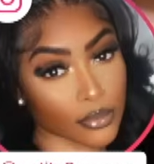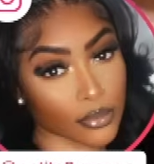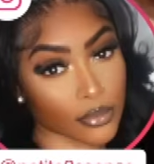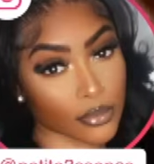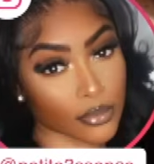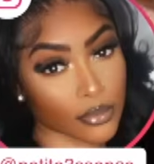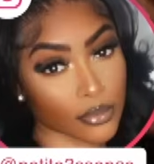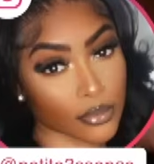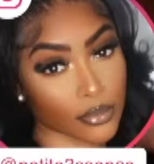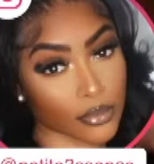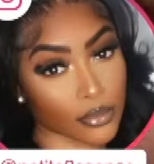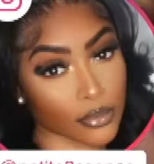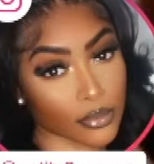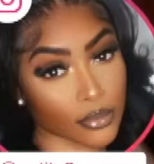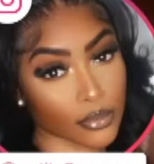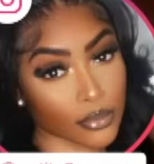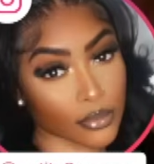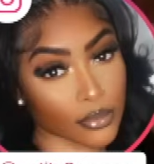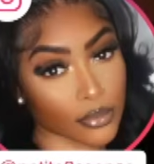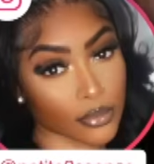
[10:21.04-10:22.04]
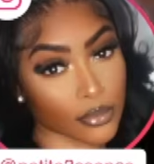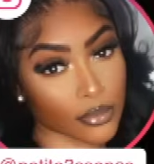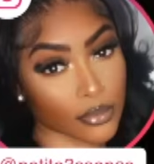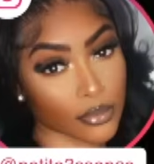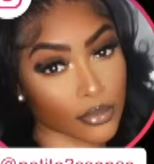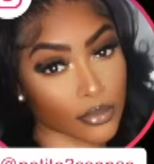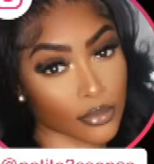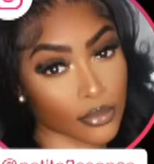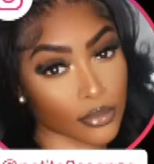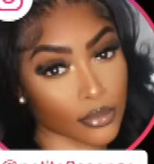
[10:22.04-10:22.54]

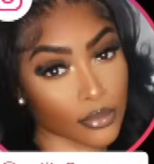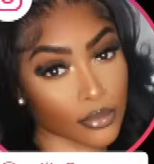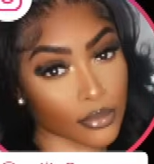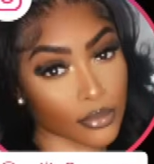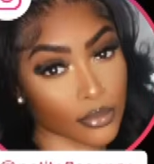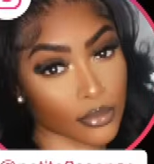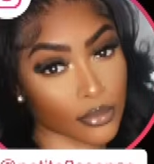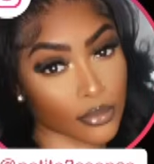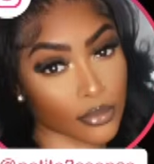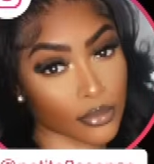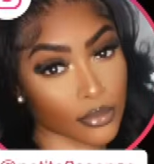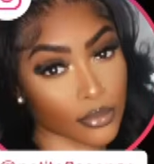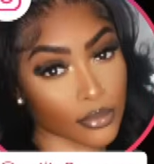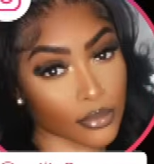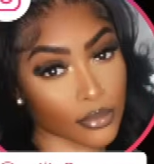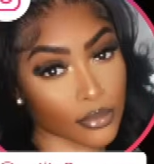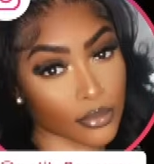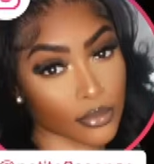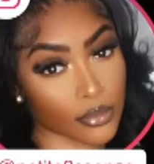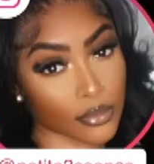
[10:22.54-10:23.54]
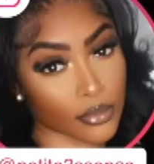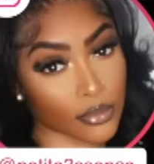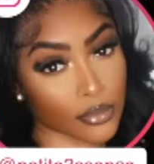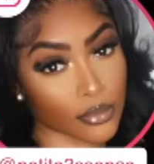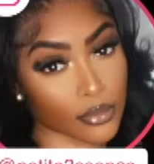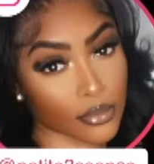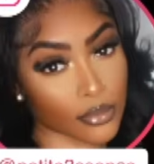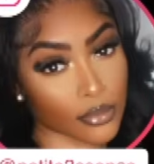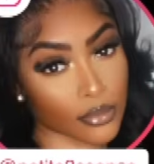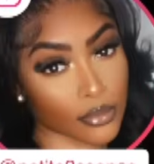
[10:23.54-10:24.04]

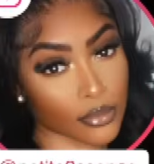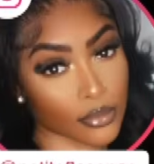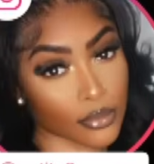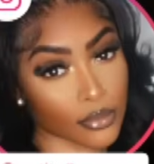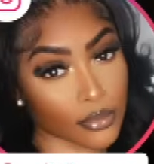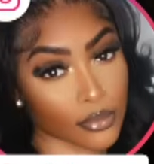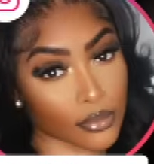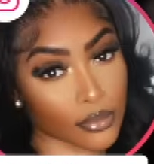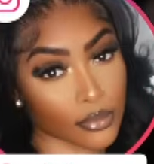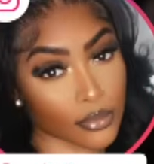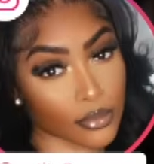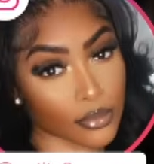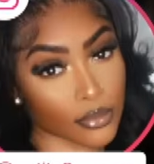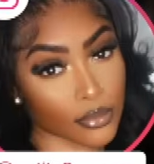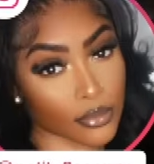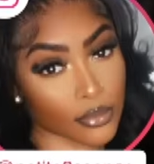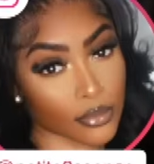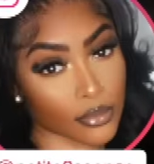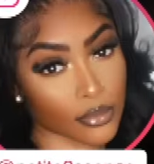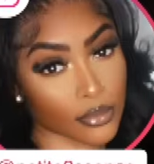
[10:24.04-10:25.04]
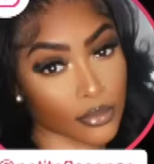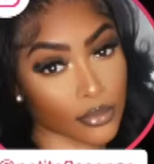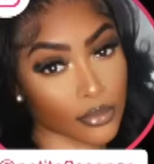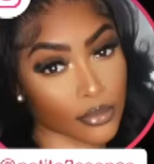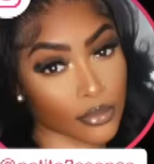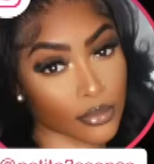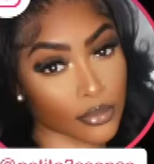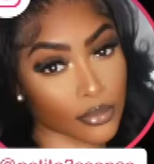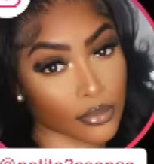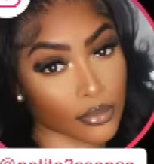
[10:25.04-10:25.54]

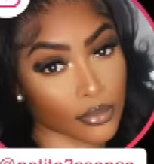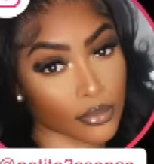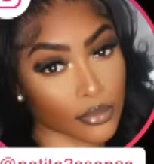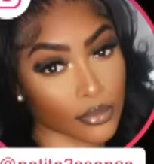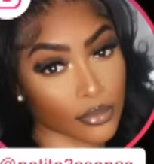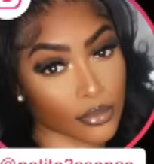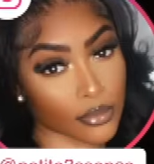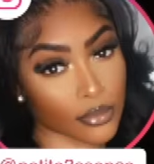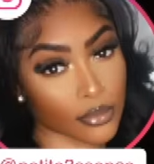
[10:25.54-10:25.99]
This person isn't speaking.